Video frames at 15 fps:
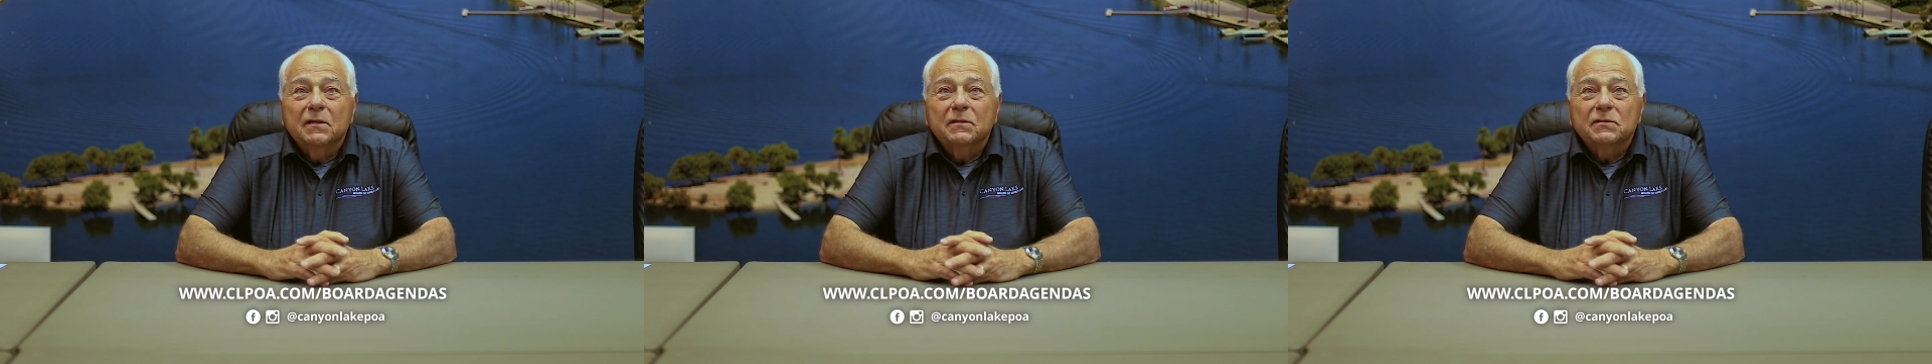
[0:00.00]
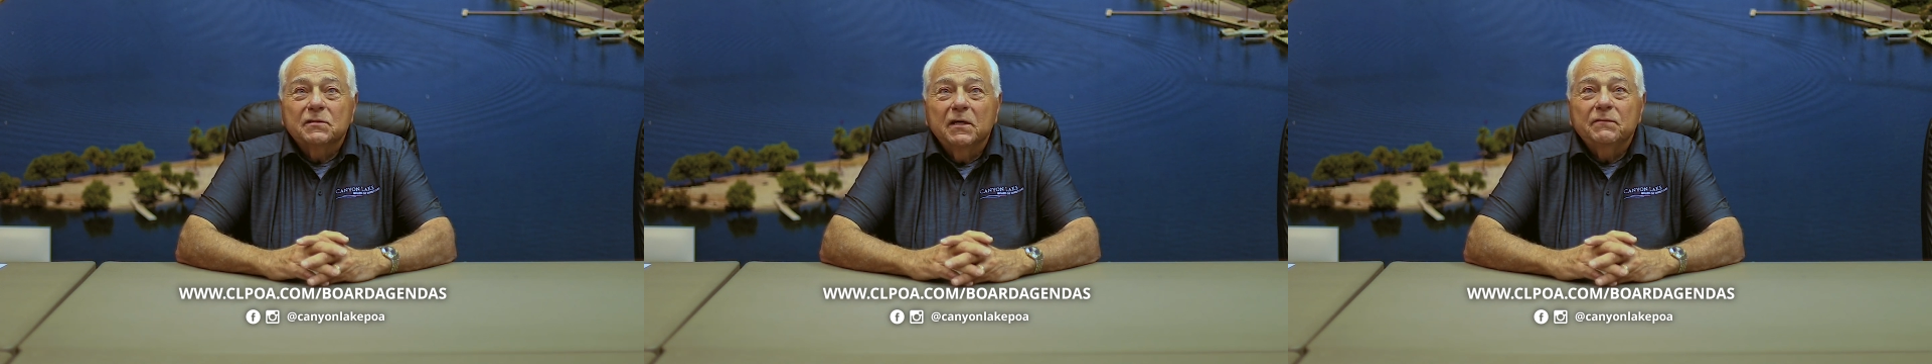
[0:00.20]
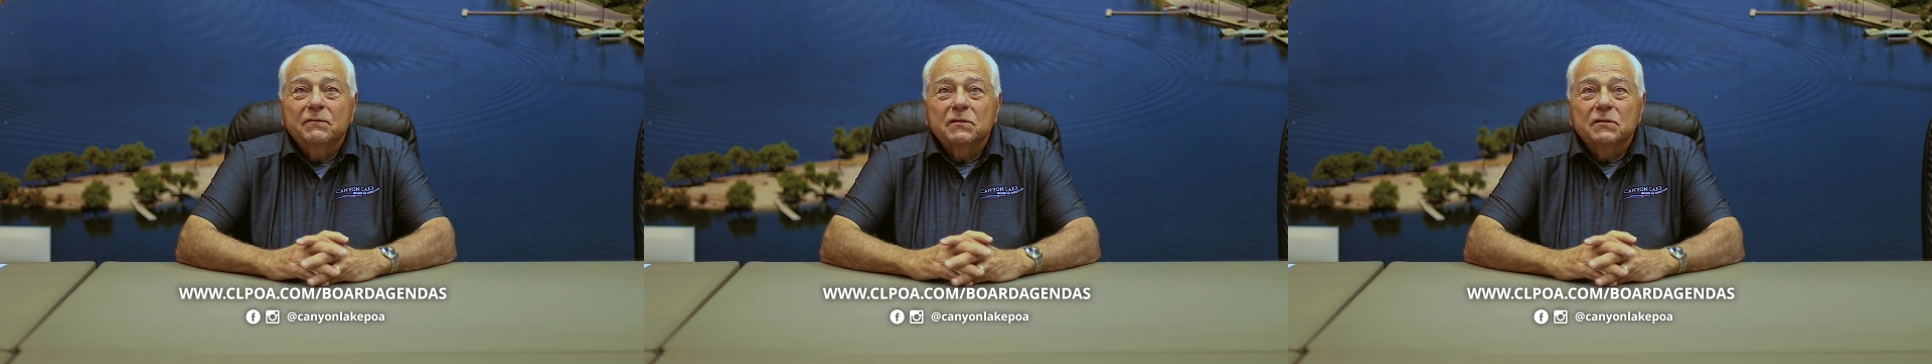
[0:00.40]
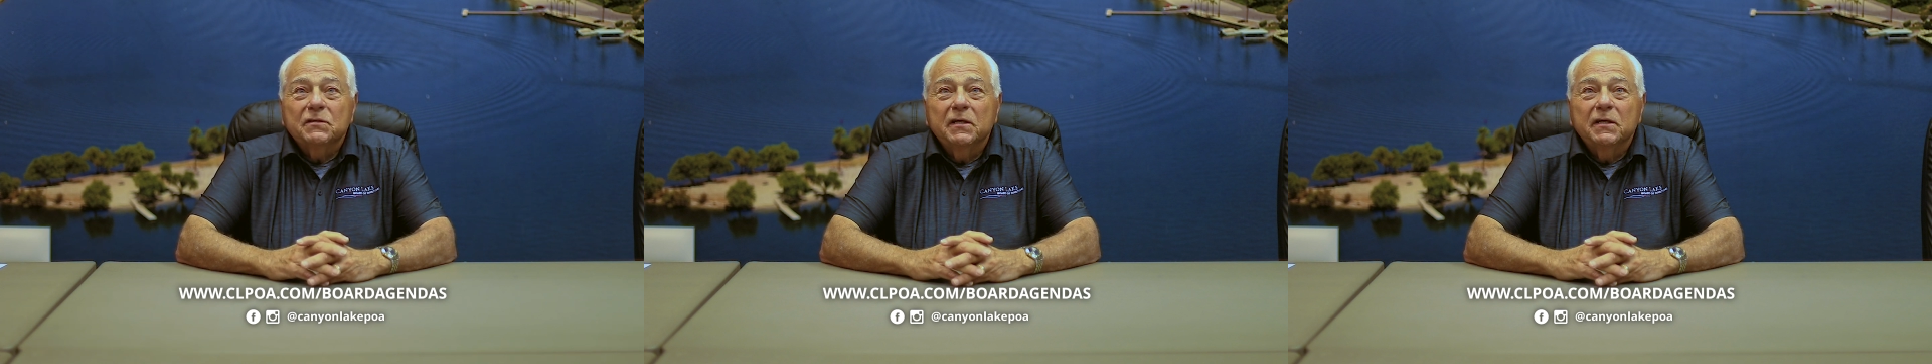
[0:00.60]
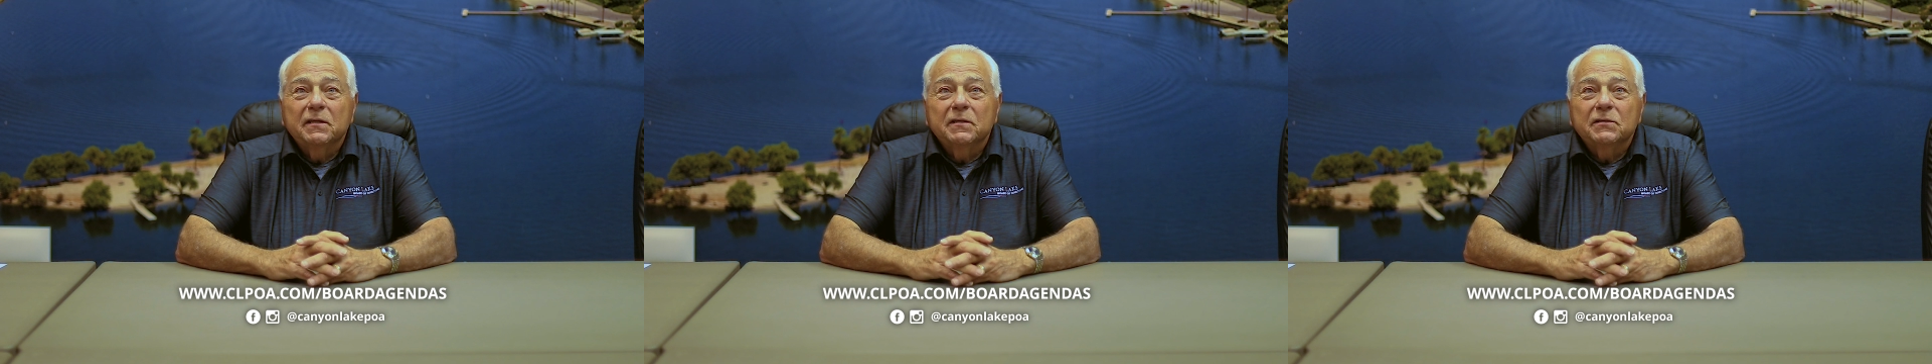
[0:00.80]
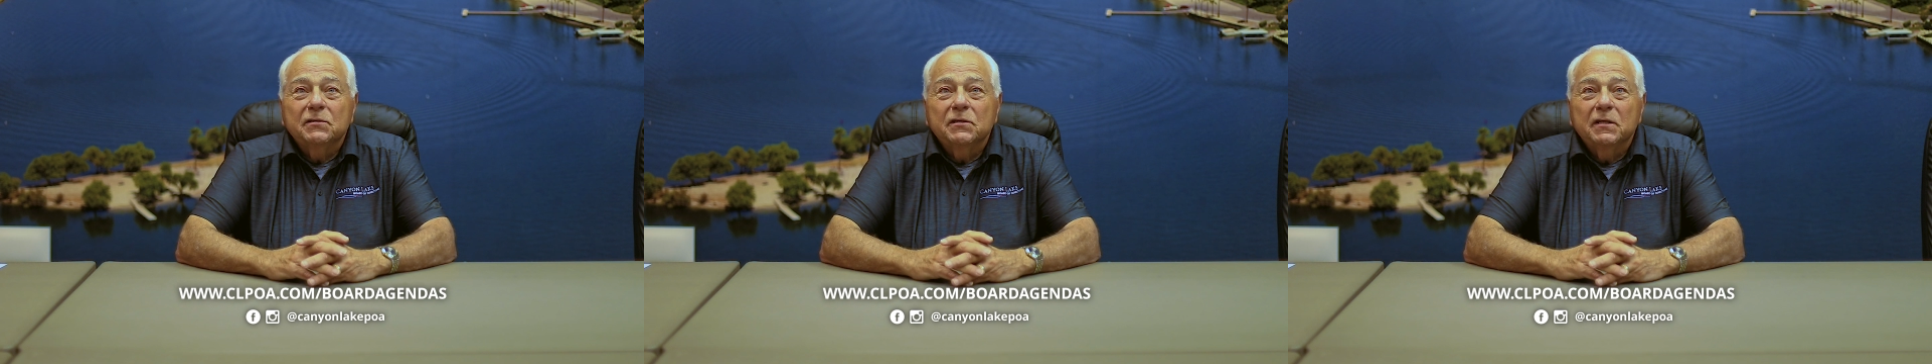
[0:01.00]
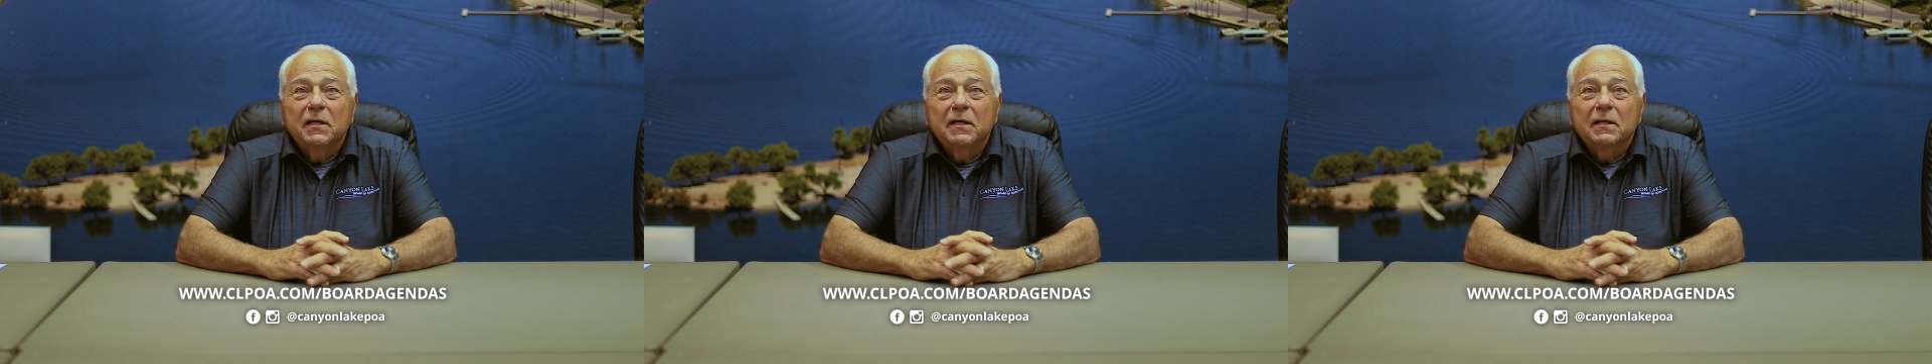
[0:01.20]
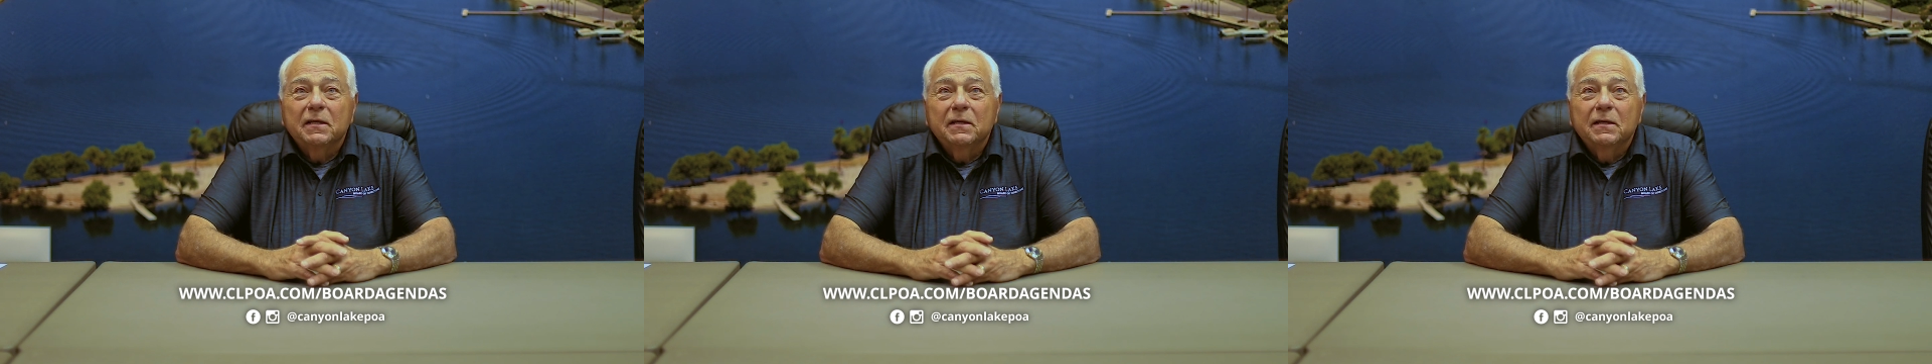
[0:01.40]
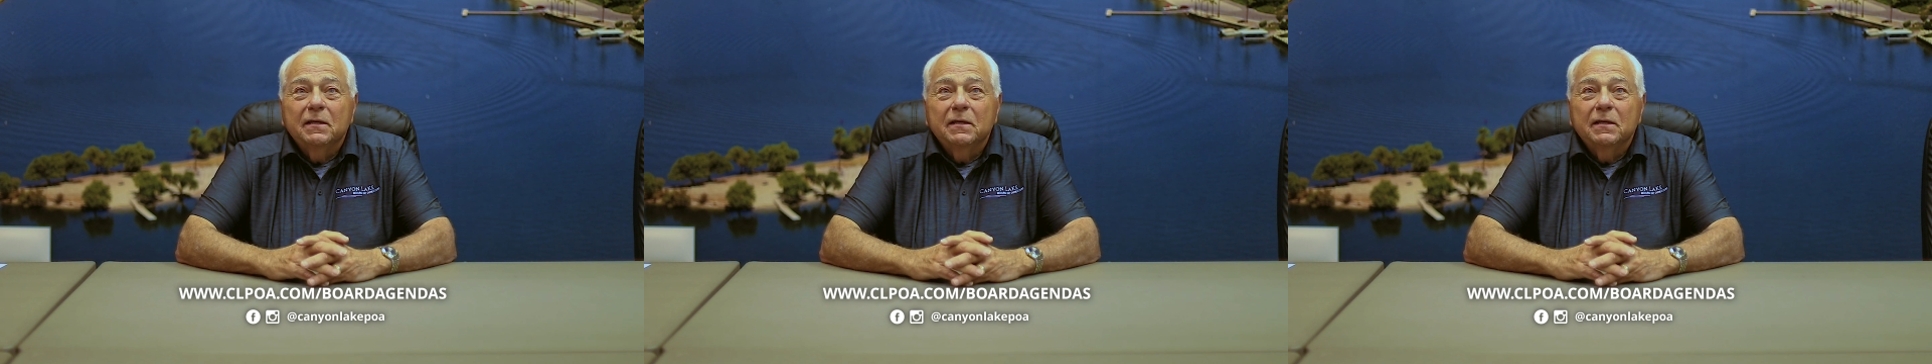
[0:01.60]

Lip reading: It's safe to say that Jeanette